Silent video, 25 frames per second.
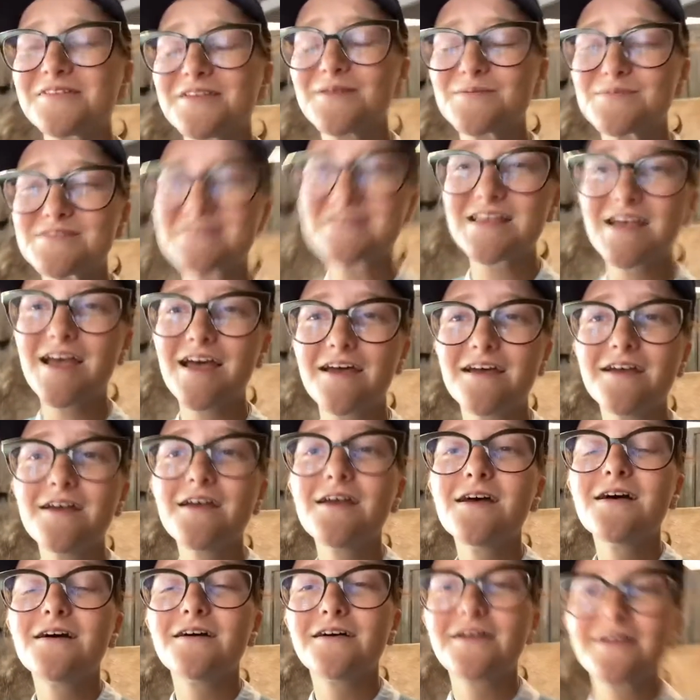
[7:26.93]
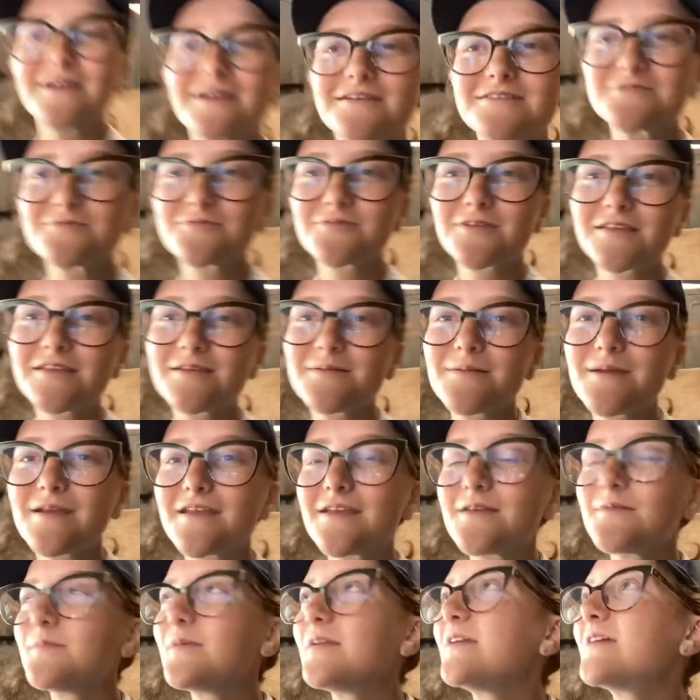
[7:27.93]
upset like it's really
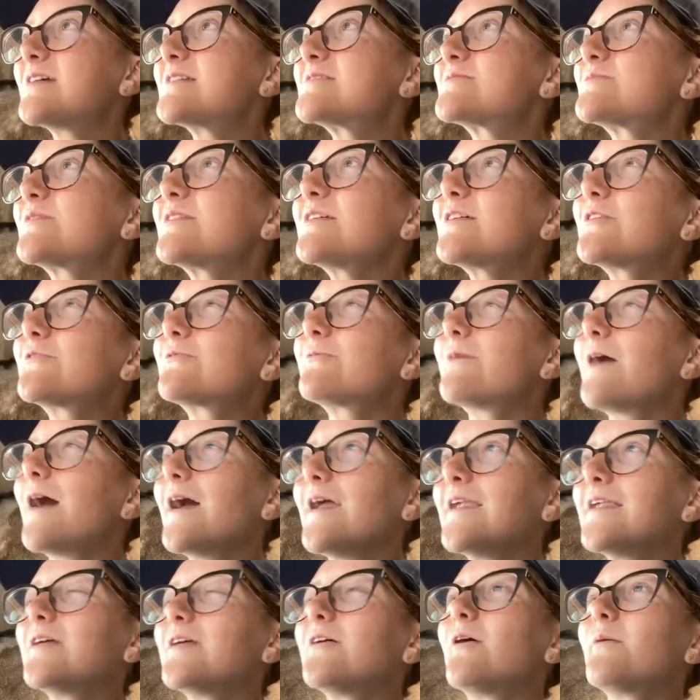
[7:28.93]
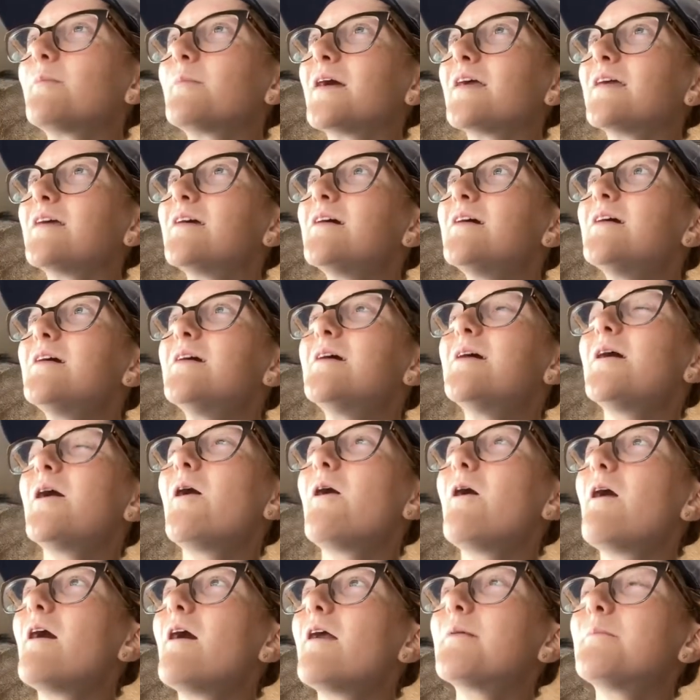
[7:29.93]
making me it's really grinding on my
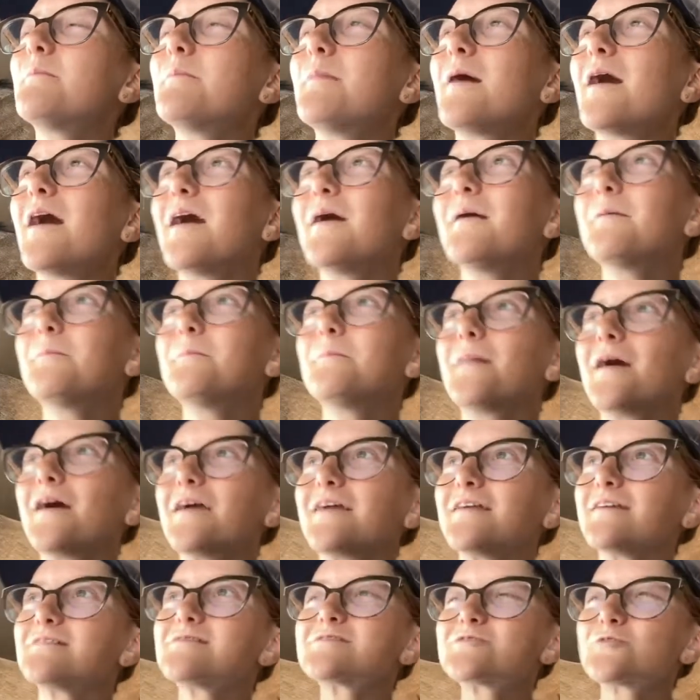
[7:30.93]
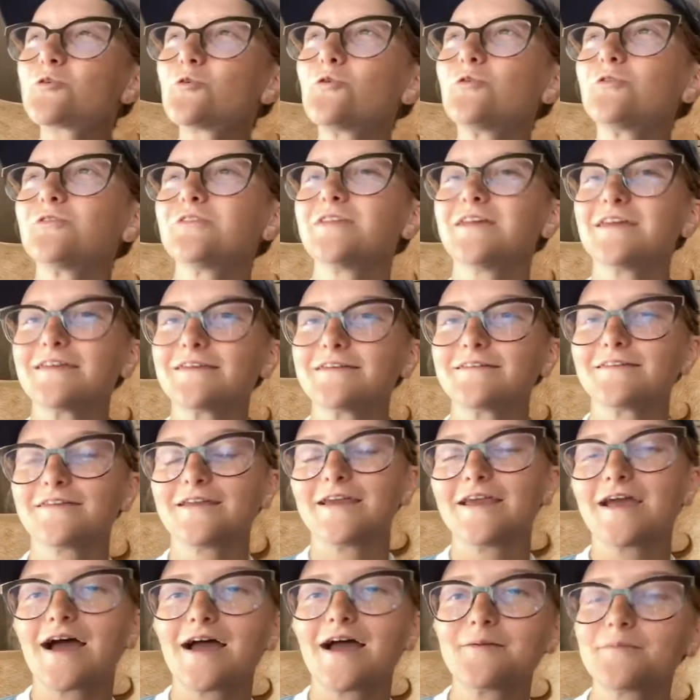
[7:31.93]
on my my soul
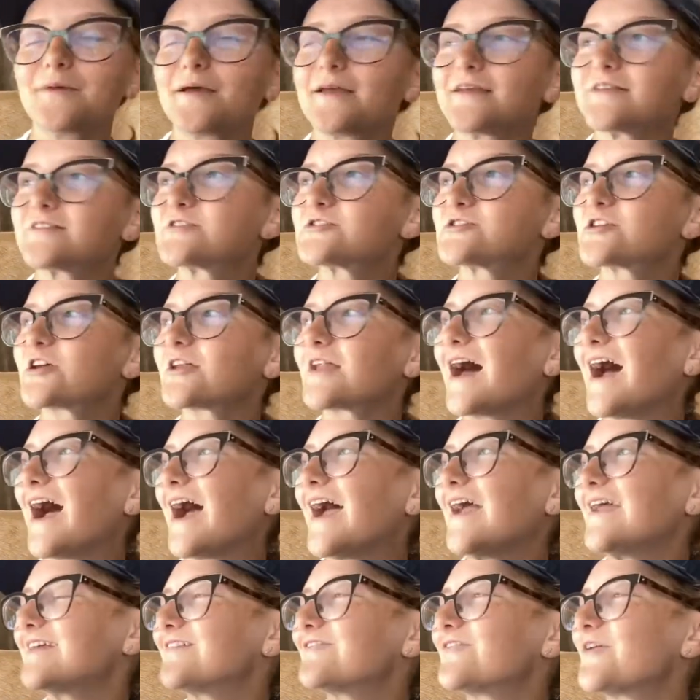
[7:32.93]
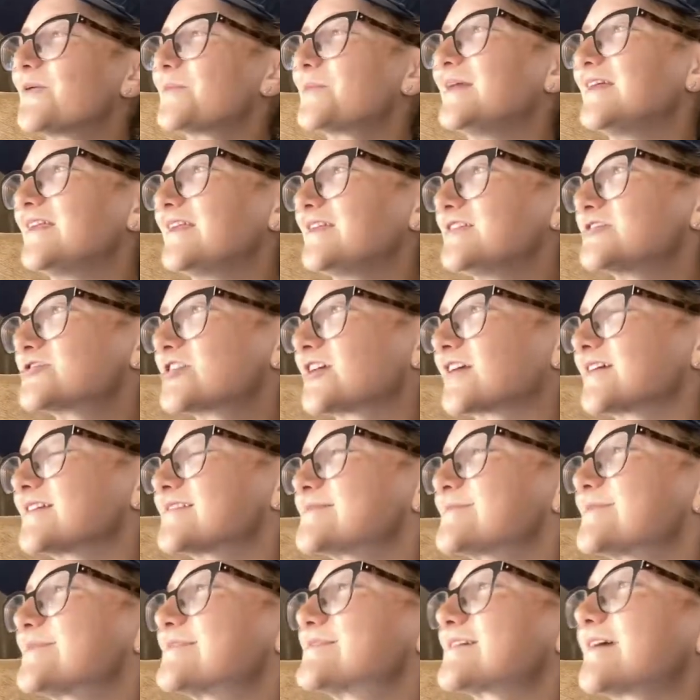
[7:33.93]
lately i'm like should i give up eating chickens
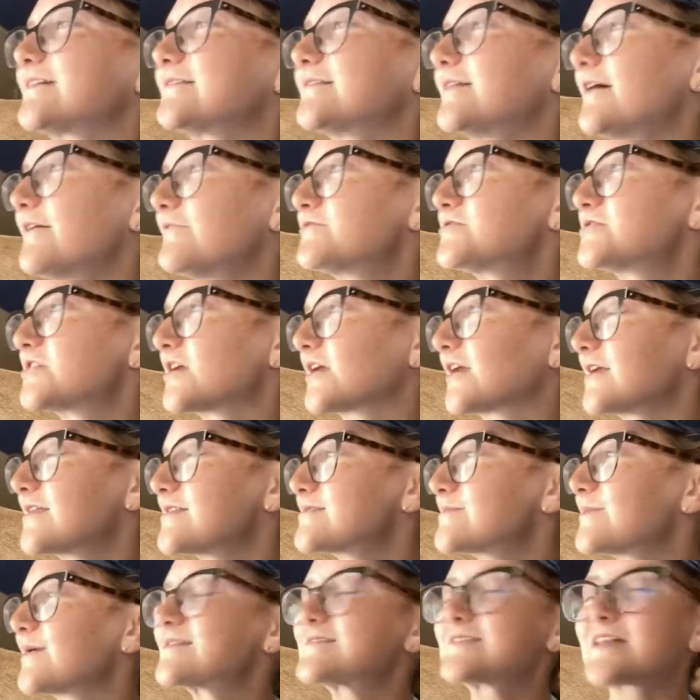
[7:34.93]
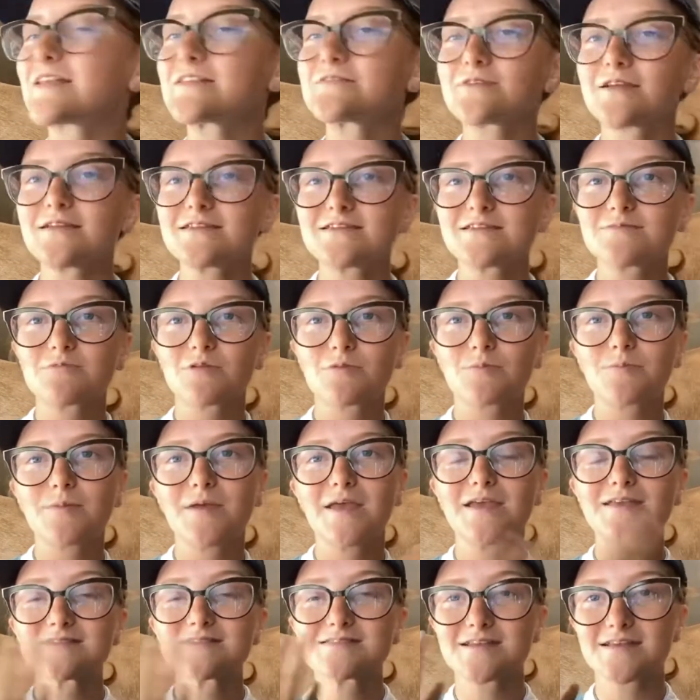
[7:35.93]
because i love chickens because that's what i did with
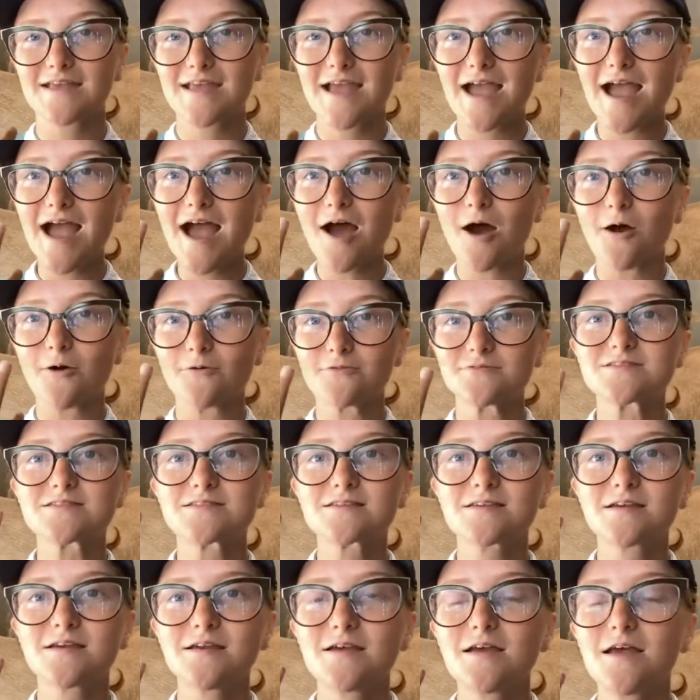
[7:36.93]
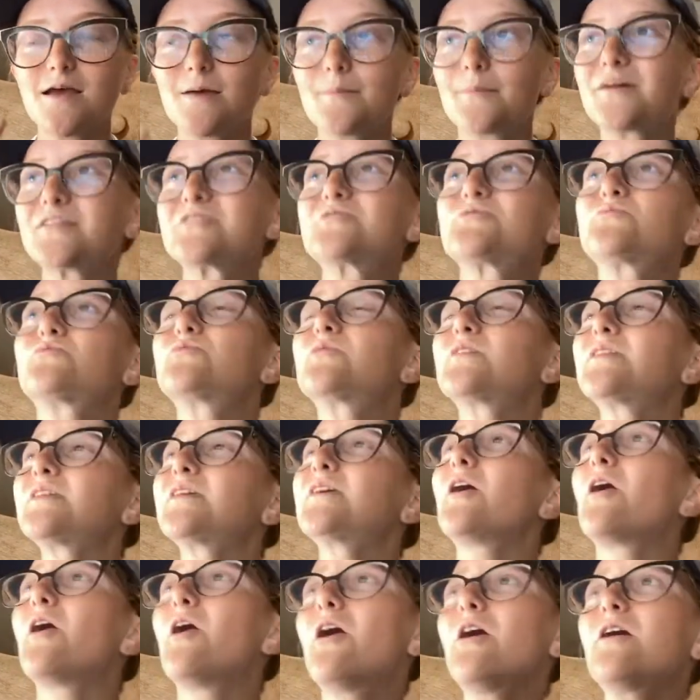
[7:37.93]
pigs and cows but it's really
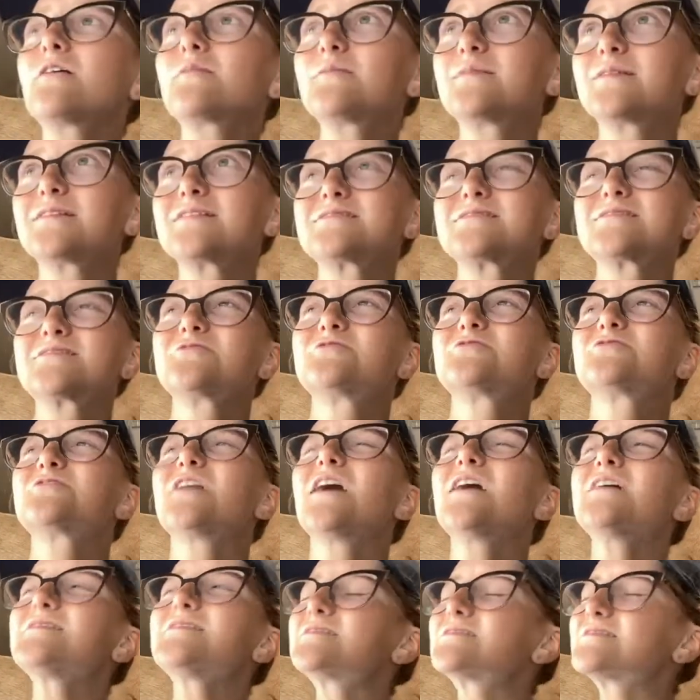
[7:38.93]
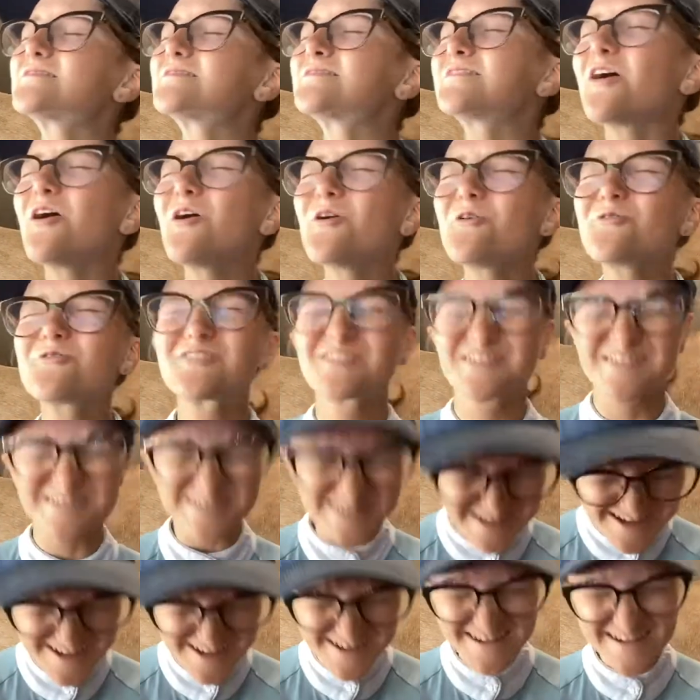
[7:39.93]
hard because they're just so
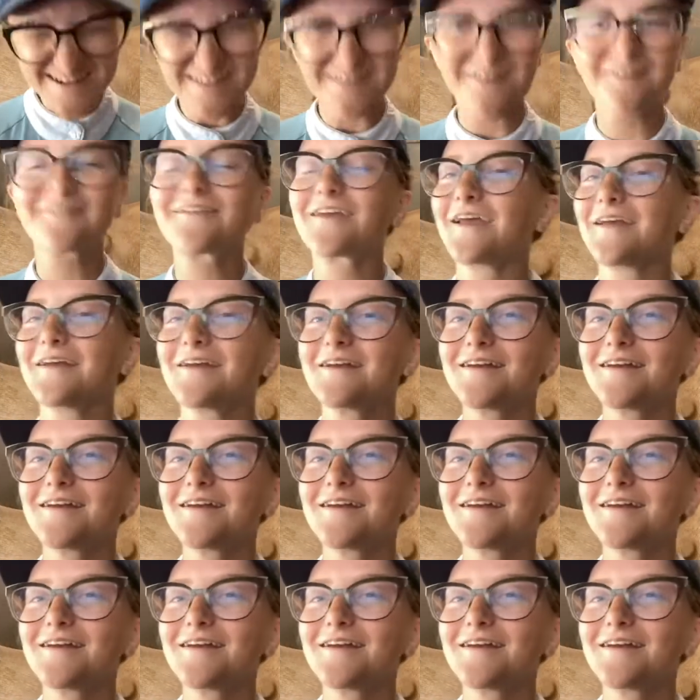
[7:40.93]
good okay